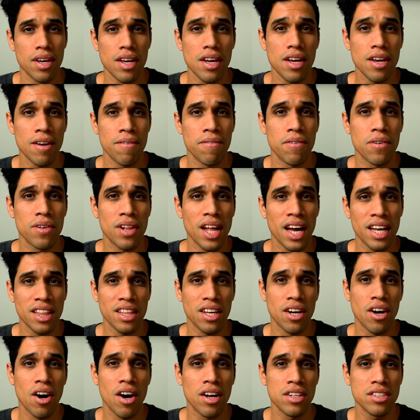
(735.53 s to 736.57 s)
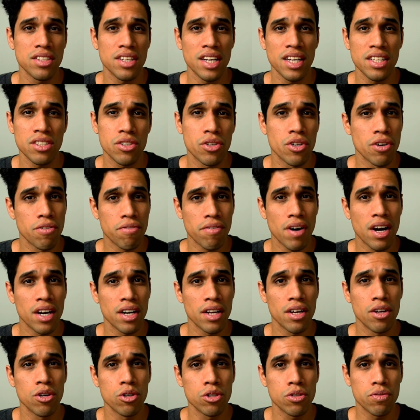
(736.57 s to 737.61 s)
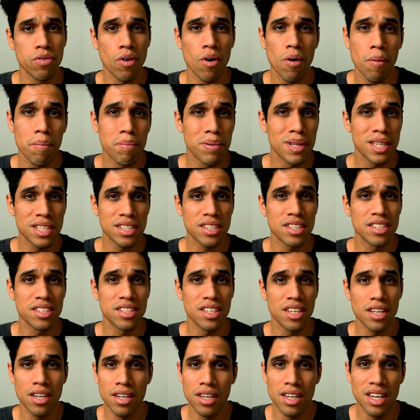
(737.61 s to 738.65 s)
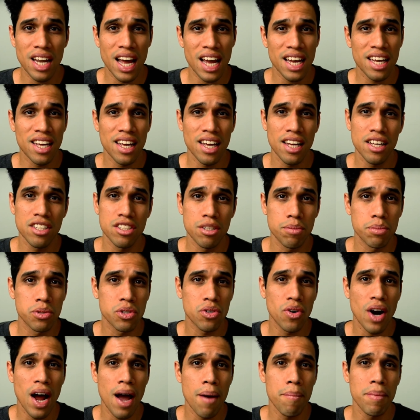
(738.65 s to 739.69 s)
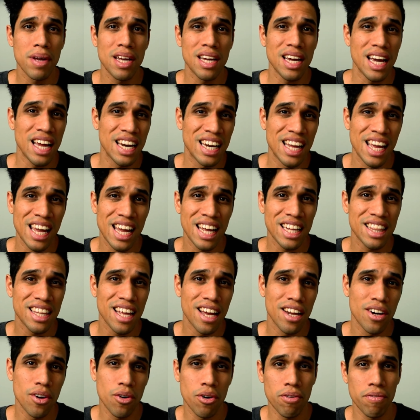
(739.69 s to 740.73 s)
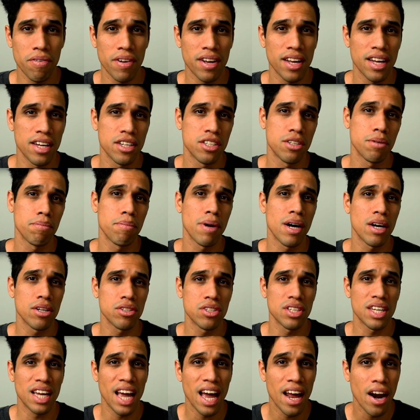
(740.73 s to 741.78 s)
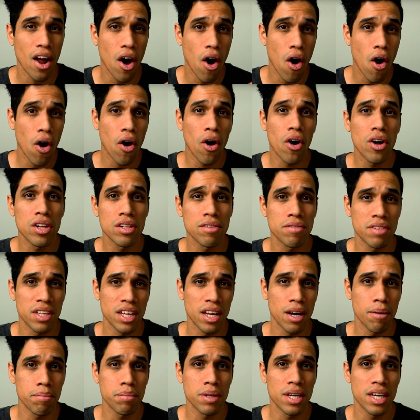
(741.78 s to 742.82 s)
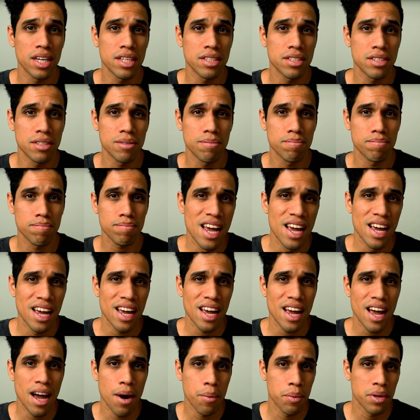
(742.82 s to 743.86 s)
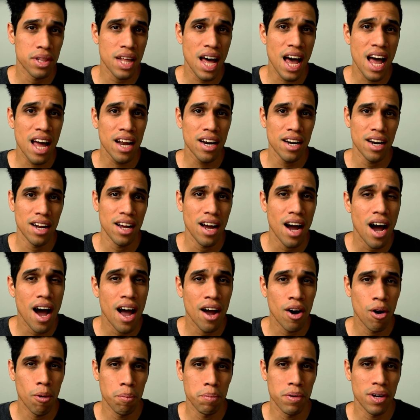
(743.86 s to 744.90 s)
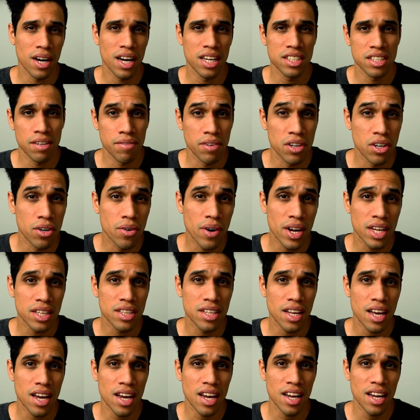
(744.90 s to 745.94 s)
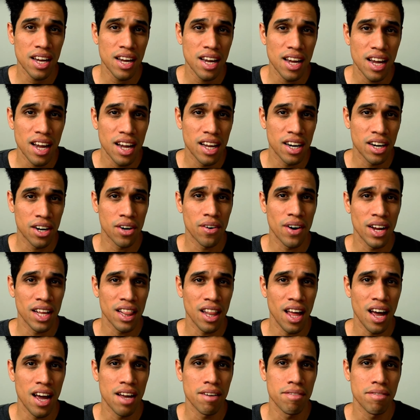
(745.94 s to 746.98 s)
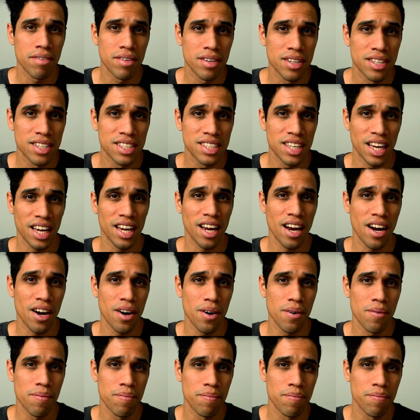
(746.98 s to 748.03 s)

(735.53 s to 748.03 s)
If you like the content or you find it useful, please consider liking, subscribing, and hit that notification bell to get all of the updates. And with that, I hope you guys have a great day and a great life. Take care.